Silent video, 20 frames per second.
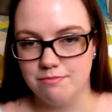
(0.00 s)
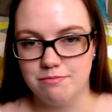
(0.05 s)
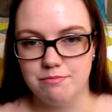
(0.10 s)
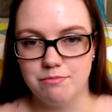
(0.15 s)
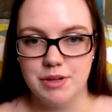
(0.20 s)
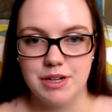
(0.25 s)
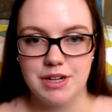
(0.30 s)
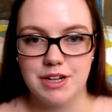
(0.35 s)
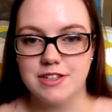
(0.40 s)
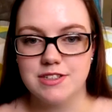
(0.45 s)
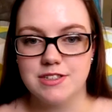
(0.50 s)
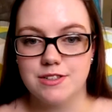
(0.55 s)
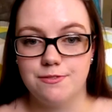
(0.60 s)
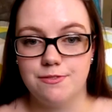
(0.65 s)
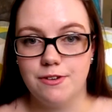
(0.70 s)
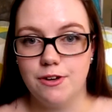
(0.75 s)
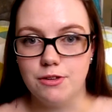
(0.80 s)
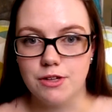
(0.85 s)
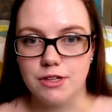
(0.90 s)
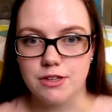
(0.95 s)
because it
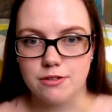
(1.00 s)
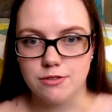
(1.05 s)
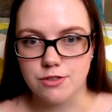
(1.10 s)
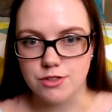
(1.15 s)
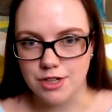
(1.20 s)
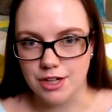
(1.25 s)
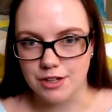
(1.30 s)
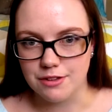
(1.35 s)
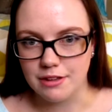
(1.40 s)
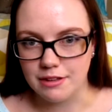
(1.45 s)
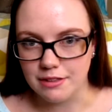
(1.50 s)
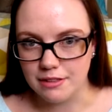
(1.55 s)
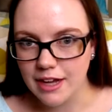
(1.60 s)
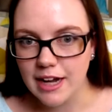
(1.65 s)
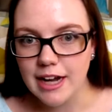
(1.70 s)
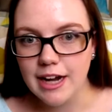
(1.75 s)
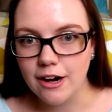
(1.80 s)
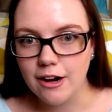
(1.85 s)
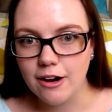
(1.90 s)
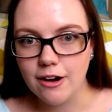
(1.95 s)
felt like there was nothing
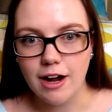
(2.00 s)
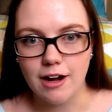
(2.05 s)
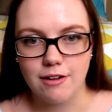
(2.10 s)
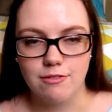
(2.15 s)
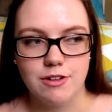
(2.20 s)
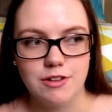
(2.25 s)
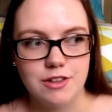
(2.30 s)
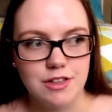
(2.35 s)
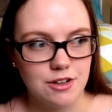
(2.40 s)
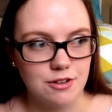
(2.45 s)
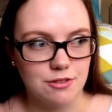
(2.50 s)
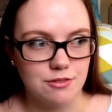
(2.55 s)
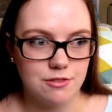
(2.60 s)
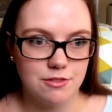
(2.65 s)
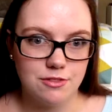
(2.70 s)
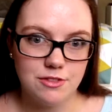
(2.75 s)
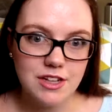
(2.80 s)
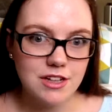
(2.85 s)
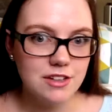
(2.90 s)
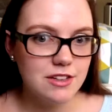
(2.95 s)
there, I really don't
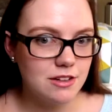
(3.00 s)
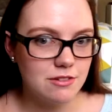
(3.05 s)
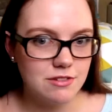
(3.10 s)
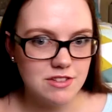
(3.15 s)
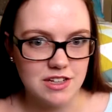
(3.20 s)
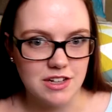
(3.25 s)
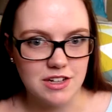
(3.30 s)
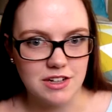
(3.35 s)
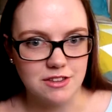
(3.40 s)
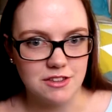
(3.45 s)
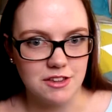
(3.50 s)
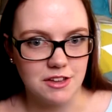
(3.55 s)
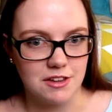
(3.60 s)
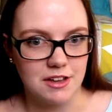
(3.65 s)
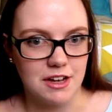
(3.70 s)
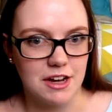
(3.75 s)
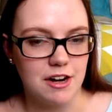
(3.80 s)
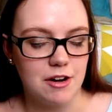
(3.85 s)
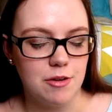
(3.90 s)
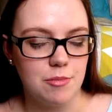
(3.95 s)
think there was anything
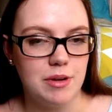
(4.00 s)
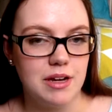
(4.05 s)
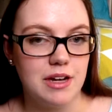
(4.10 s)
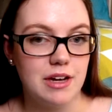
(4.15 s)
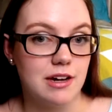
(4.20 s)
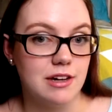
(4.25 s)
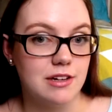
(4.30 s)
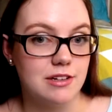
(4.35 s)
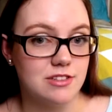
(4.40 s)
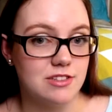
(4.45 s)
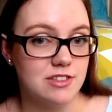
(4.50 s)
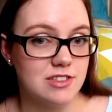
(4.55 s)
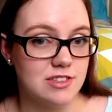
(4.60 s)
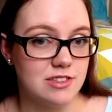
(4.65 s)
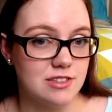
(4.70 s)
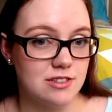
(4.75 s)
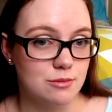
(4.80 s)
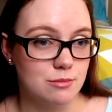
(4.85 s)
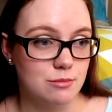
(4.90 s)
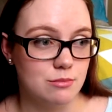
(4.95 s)
there
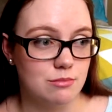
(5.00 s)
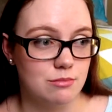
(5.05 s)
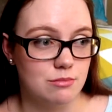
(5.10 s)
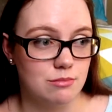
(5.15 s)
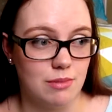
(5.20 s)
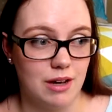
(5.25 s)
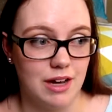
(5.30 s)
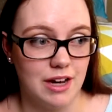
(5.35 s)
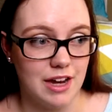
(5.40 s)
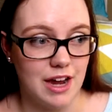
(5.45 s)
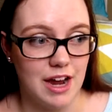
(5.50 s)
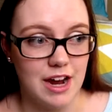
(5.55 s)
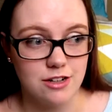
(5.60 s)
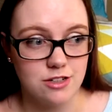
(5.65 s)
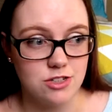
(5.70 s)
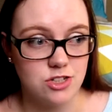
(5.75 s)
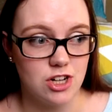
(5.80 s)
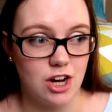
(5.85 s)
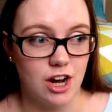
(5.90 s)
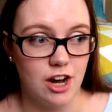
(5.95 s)
because my
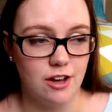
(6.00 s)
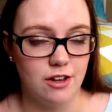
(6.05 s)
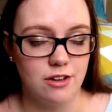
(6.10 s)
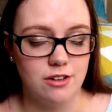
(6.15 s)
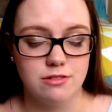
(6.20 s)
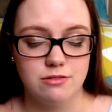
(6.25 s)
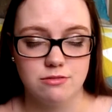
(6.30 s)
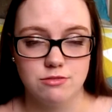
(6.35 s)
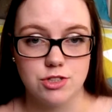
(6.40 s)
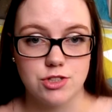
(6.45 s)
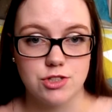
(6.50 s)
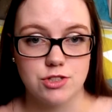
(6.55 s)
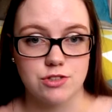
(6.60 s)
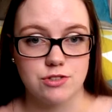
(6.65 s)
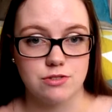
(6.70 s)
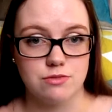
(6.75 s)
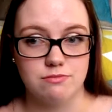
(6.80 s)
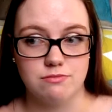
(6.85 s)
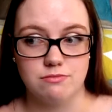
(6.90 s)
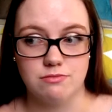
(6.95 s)
hairstyle
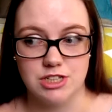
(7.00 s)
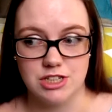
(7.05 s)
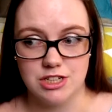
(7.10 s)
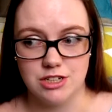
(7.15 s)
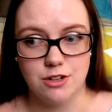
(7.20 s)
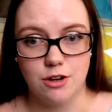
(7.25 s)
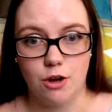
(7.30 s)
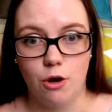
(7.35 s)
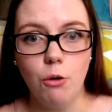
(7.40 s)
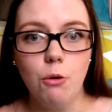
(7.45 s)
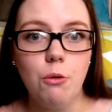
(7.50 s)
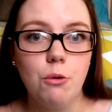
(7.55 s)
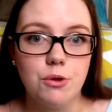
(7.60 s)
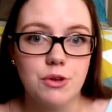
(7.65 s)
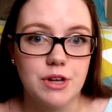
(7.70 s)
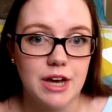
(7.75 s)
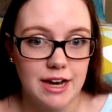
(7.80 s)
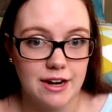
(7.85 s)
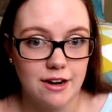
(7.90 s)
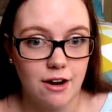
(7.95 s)
just didn't
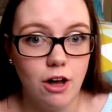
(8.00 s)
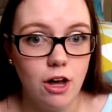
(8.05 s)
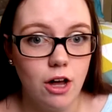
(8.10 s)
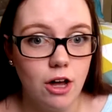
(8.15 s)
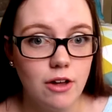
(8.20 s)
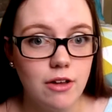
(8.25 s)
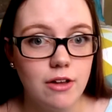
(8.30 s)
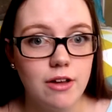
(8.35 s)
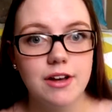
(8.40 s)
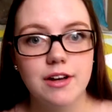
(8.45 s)
hold at all.